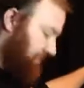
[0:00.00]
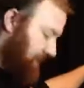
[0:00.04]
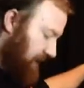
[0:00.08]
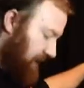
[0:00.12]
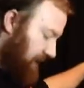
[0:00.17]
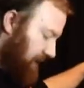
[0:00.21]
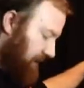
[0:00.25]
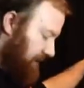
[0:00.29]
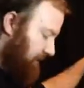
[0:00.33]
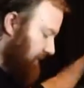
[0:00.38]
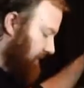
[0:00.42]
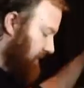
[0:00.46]

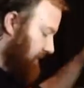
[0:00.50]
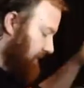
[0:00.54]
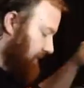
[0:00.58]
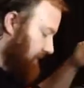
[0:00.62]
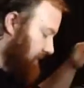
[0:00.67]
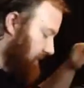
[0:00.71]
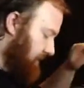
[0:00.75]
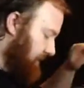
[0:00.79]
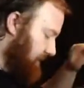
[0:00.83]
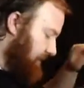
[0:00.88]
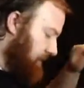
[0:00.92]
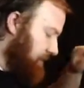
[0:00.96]
next,
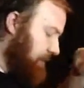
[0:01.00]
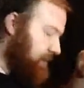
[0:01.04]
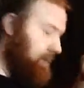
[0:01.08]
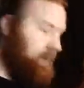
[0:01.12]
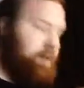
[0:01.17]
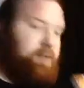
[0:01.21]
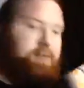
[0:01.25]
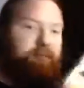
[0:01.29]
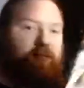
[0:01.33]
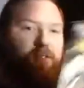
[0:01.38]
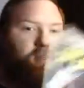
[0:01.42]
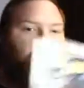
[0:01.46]

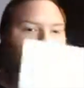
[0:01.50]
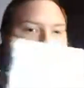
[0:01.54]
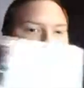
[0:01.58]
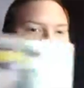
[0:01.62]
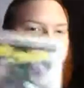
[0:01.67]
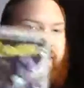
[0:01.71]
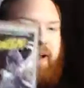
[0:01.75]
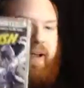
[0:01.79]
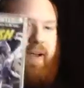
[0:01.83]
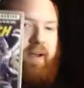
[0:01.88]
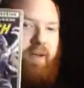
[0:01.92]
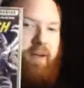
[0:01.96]
Star
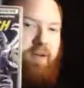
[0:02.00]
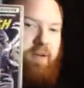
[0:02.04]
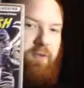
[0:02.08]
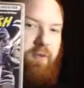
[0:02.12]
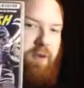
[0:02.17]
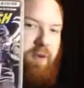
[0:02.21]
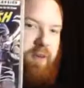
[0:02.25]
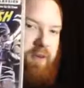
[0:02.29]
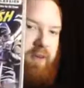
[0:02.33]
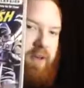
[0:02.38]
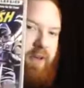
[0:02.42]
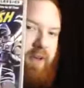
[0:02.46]
Crash,
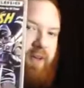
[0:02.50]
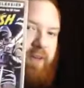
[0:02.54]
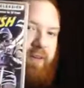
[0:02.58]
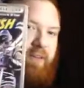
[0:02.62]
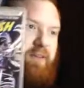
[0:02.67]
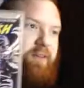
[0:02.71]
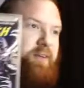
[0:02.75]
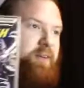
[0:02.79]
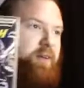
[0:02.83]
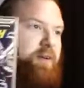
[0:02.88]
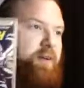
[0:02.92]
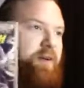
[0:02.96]
which
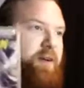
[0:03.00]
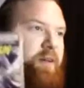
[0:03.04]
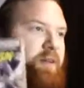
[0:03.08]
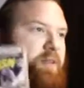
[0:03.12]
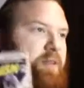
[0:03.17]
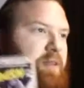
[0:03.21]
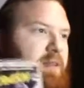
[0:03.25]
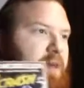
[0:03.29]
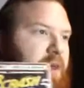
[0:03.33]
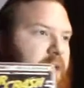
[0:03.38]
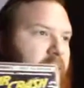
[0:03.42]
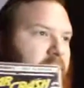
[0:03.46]
is
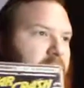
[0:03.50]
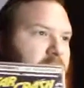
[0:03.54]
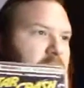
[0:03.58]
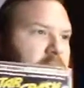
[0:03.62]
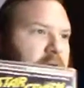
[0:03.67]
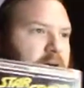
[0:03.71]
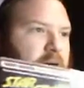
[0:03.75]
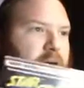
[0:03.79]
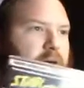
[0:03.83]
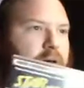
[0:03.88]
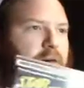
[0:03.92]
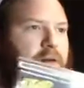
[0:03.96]
the
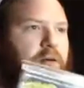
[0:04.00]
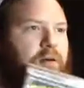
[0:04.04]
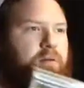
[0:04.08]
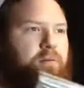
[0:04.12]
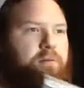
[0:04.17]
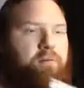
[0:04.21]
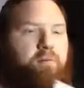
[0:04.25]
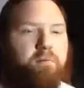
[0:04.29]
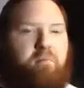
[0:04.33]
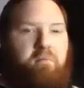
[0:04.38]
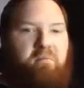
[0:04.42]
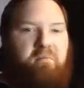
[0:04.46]

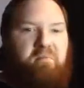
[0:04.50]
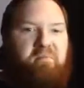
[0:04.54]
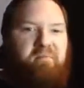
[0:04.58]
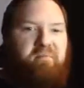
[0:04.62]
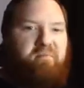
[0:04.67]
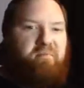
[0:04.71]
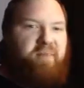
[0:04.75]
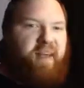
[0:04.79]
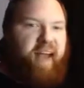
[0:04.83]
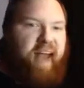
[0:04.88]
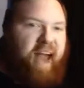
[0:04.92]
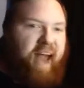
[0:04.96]

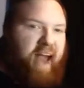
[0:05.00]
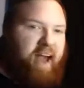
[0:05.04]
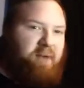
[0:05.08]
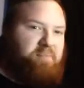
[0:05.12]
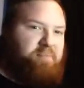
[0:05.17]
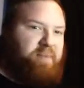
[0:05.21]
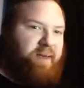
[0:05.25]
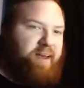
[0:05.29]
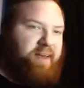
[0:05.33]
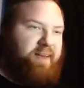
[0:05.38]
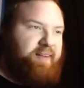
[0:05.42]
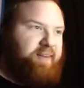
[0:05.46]

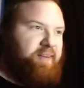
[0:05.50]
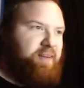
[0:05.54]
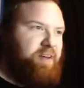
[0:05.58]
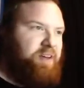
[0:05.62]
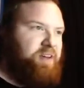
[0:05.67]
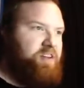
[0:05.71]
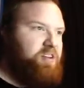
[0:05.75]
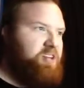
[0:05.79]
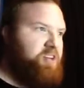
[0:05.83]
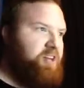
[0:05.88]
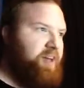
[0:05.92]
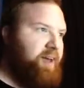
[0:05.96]
campiest,
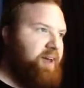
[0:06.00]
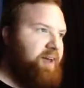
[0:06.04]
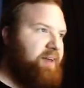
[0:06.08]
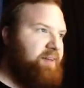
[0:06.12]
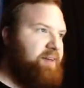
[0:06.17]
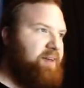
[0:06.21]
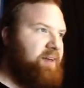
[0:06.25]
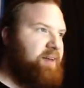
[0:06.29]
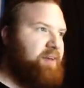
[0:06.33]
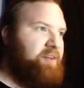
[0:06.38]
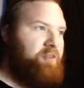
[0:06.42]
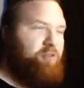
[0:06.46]

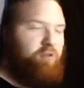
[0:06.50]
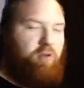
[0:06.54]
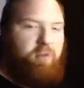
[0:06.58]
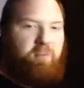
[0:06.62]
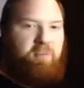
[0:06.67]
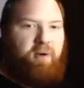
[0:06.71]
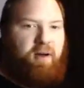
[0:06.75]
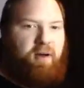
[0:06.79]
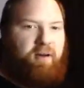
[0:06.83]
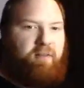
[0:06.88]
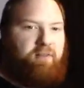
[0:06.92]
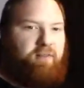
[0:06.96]
cheesiest
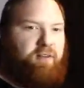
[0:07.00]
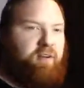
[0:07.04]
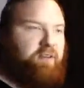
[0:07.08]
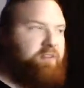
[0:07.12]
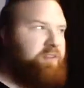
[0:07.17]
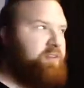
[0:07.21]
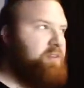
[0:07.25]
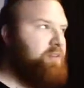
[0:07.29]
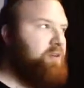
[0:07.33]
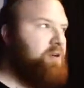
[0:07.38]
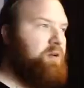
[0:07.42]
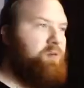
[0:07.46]
ripoff
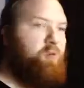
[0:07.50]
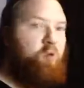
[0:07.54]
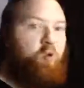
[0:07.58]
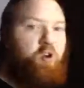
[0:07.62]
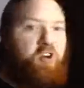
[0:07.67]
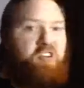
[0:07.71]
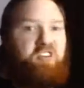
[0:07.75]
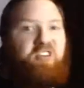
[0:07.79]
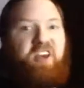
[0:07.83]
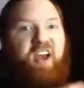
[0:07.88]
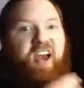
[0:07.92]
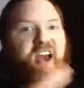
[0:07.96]
of Star
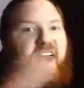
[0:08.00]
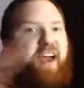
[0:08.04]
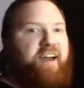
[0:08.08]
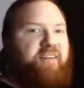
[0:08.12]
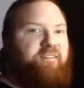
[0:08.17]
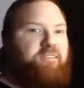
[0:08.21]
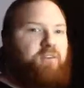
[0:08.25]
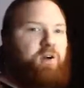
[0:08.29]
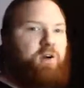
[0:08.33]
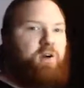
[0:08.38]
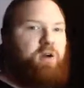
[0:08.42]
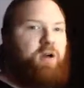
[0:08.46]
Wars
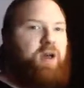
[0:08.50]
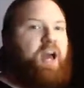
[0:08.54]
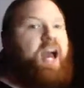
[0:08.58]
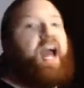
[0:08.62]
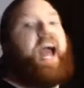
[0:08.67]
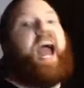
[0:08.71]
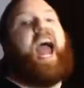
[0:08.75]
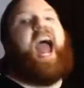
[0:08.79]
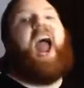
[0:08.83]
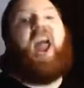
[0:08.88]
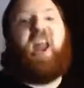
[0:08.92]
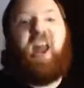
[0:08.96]
ever,
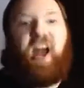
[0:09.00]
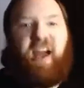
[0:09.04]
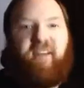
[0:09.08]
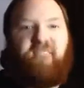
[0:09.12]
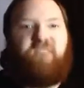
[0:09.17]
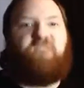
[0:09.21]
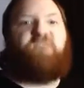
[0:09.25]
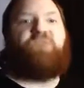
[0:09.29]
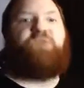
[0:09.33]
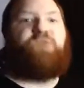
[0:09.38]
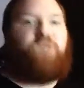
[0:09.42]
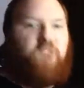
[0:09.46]
and I
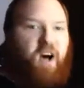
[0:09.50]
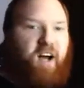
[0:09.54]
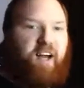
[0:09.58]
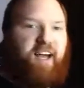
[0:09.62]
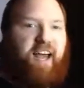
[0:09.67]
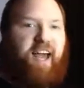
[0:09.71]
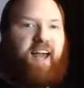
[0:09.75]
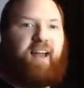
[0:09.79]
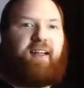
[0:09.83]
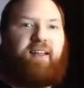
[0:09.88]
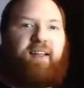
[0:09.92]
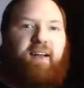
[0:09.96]

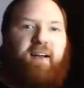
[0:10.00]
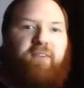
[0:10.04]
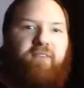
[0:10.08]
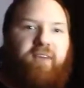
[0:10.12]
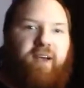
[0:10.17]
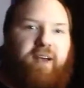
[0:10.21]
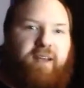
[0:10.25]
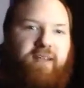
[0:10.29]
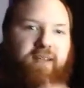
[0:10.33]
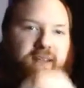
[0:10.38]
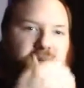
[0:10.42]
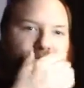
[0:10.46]
fucking love
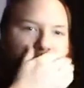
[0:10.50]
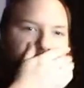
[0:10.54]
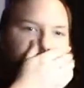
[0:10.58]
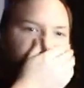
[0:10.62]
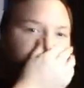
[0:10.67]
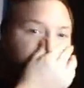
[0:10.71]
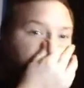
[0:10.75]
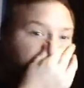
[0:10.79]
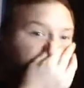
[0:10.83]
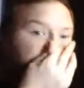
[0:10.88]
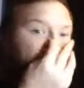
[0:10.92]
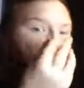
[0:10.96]
it.
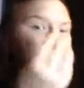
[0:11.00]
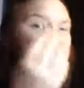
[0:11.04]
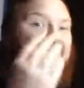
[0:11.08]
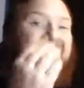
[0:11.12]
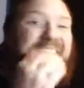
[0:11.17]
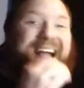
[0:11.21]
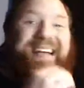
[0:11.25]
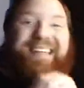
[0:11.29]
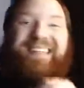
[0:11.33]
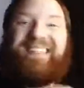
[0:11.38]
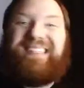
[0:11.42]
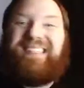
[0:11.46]
It has
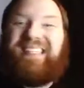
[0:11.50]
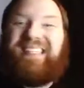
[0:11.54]
a